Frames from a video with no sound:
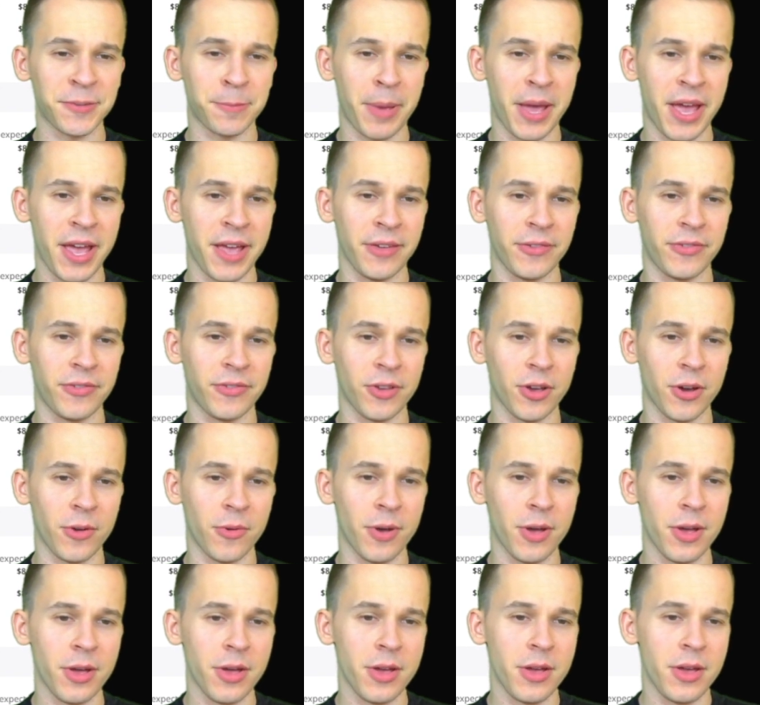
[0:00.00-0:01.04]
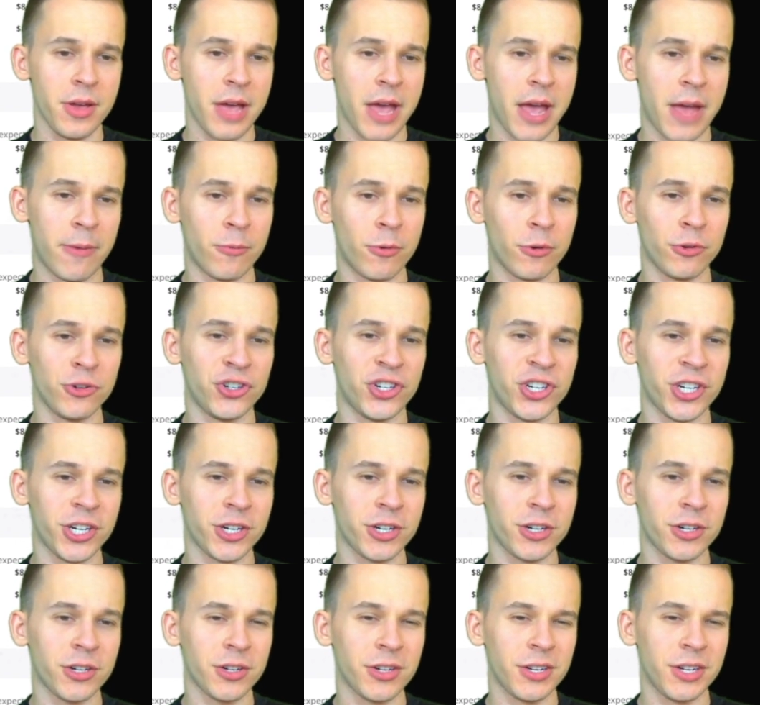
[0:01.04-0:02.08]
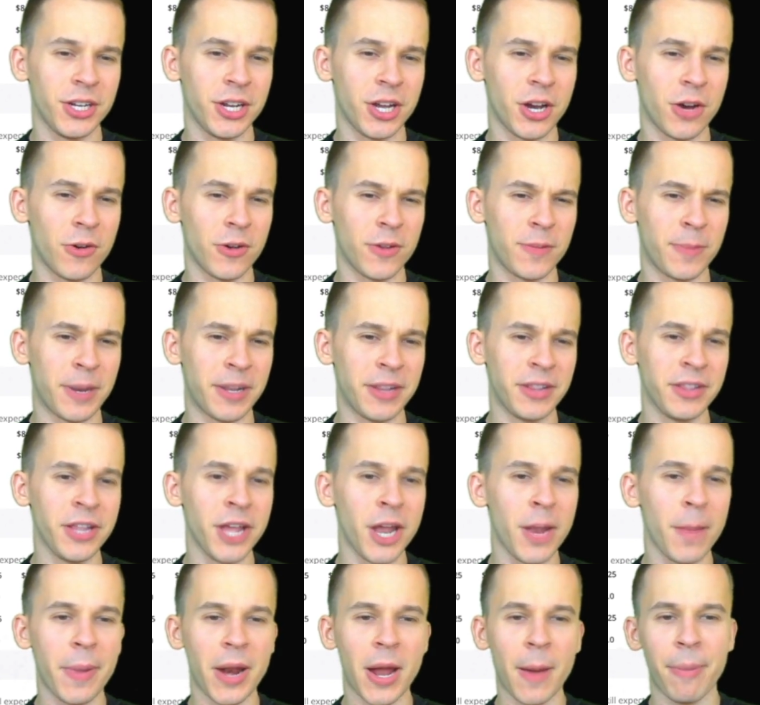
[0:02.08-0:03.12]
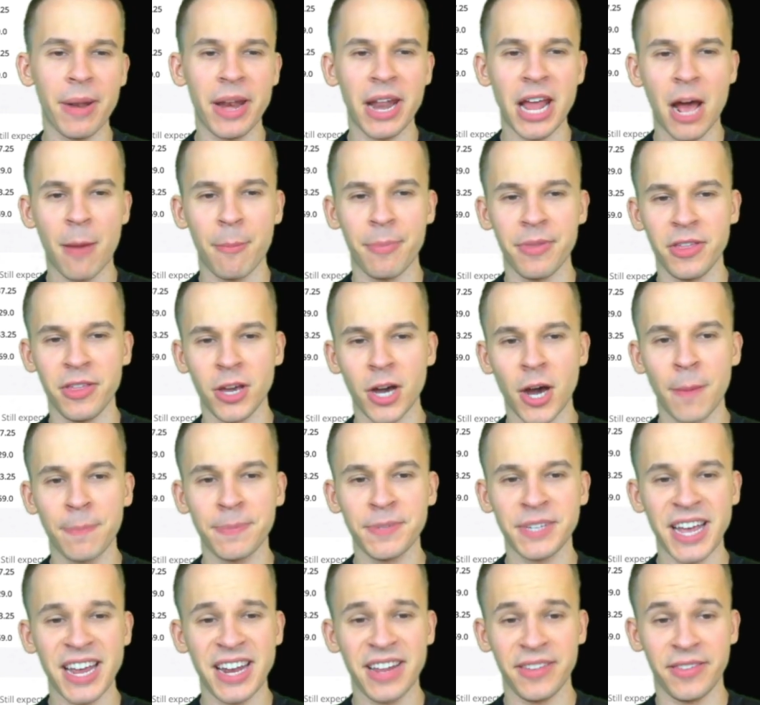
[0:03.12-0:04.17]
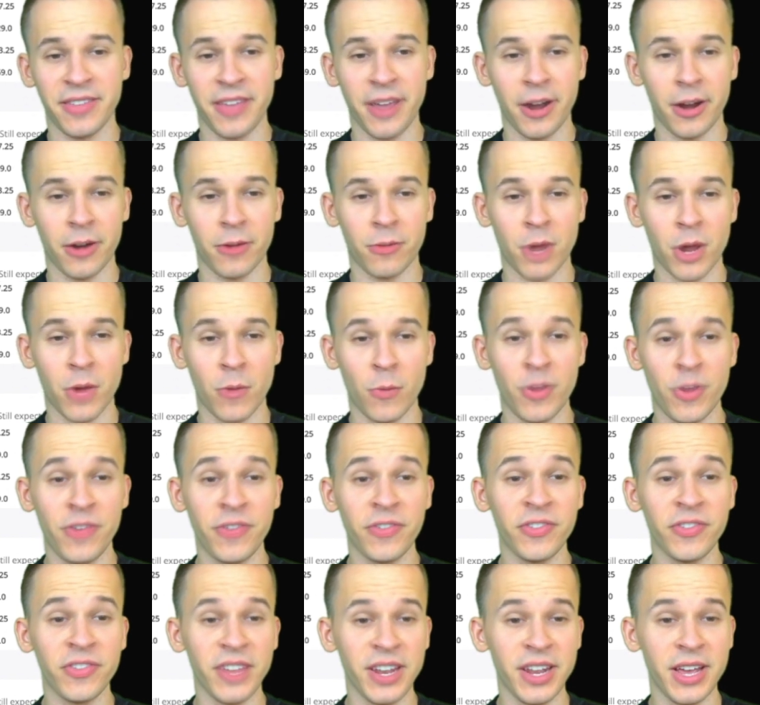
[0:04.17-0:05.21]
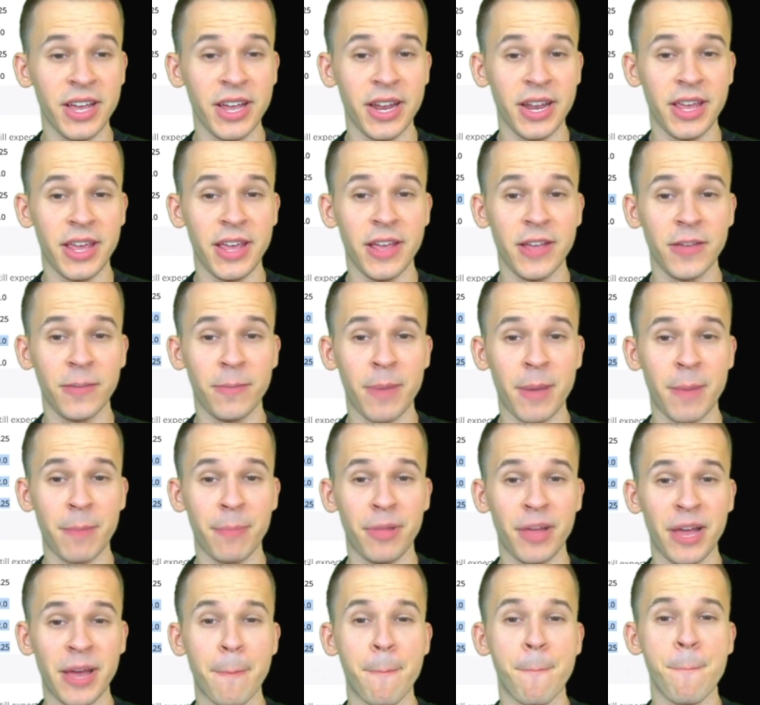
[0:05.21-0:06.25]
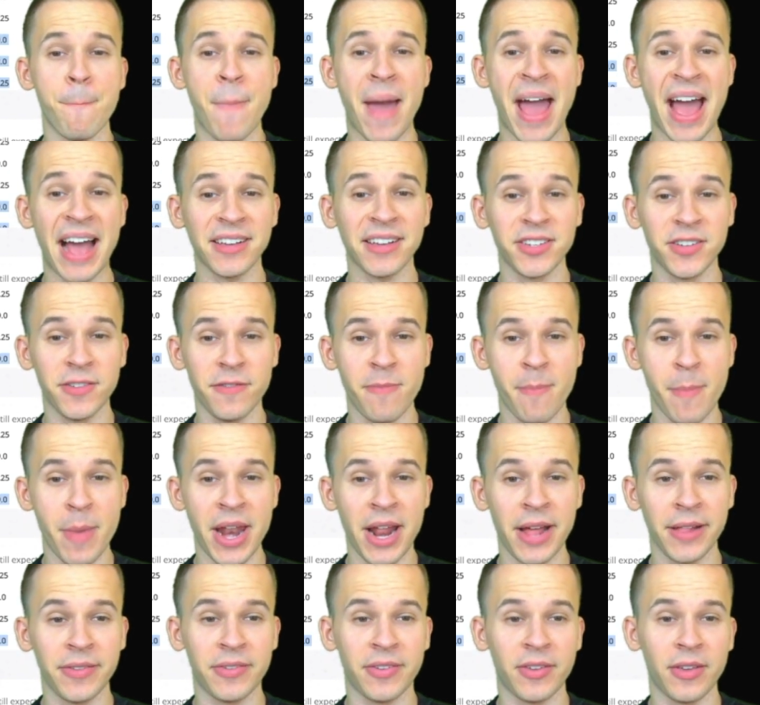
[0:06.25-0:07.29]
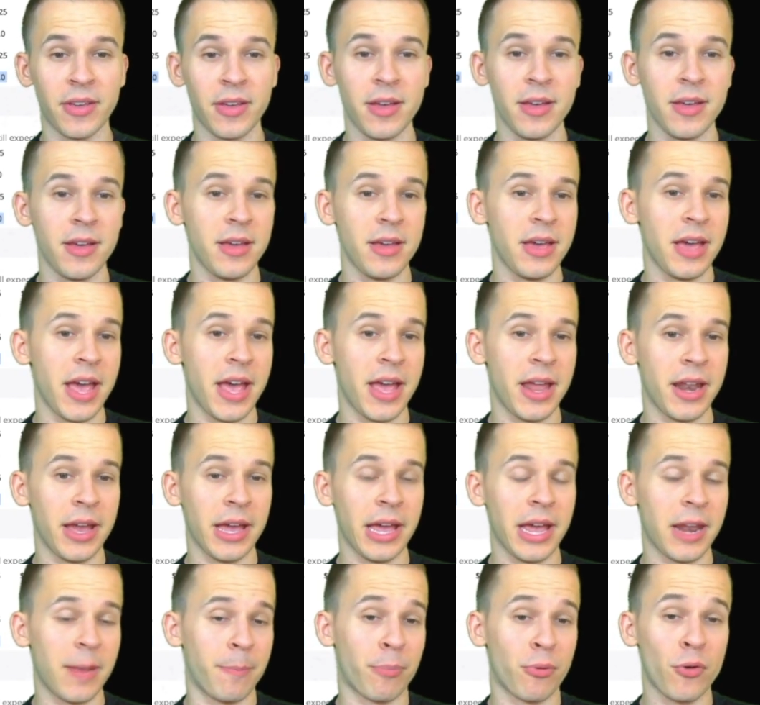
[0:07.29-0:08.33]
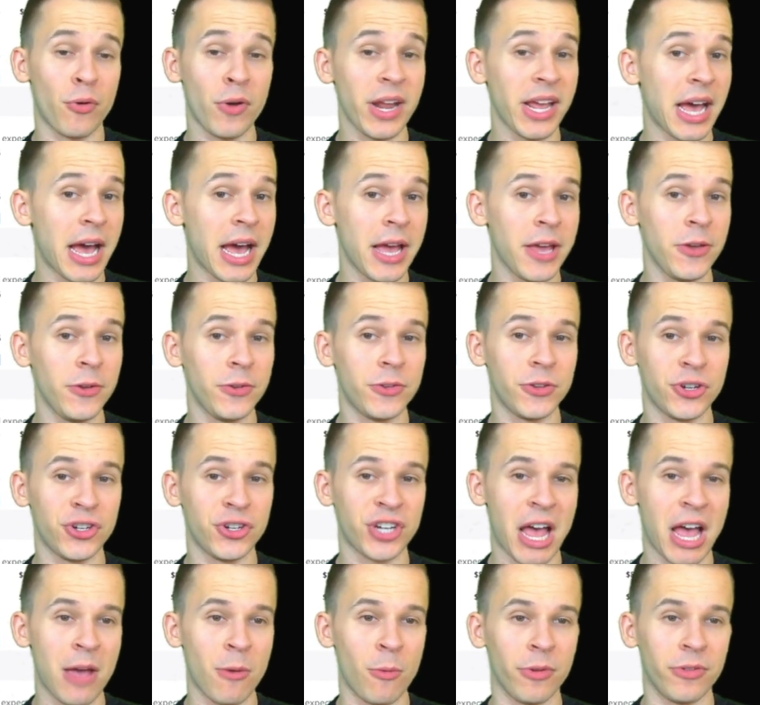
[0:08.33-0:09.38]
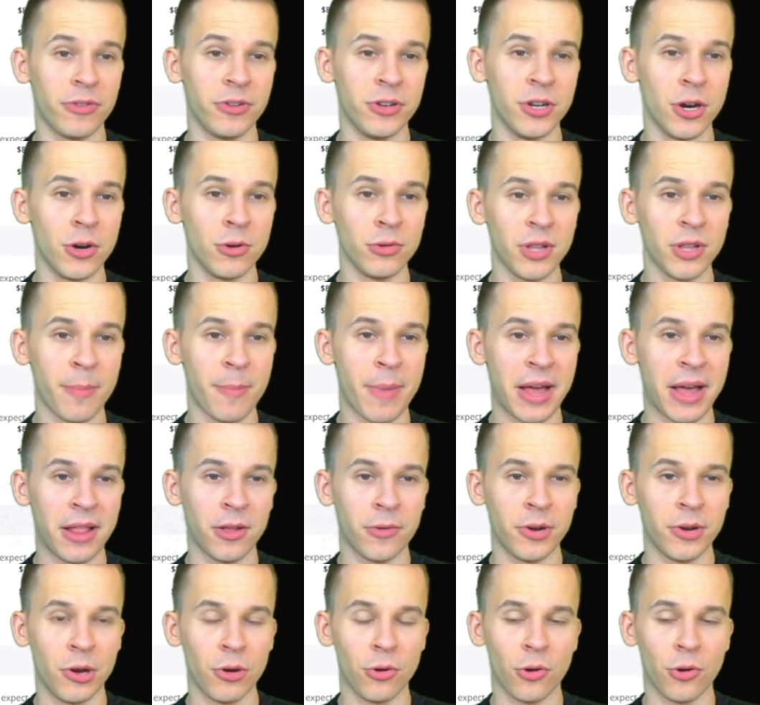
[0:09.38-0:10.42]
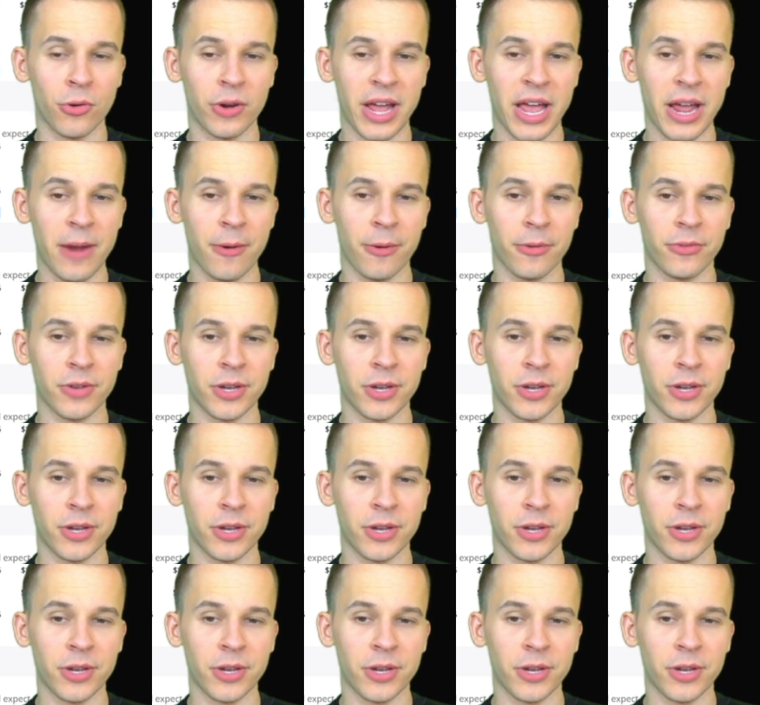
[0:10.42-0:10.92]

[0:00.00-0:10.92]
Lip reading: pace. So, and Rozier, you know, it's been a little bit up and down, but the upside is there, right? We've seen it, and he has been playing massive minutes. And again, a pretty high usage guy with no LaMelo and no Gordon Hayward. So I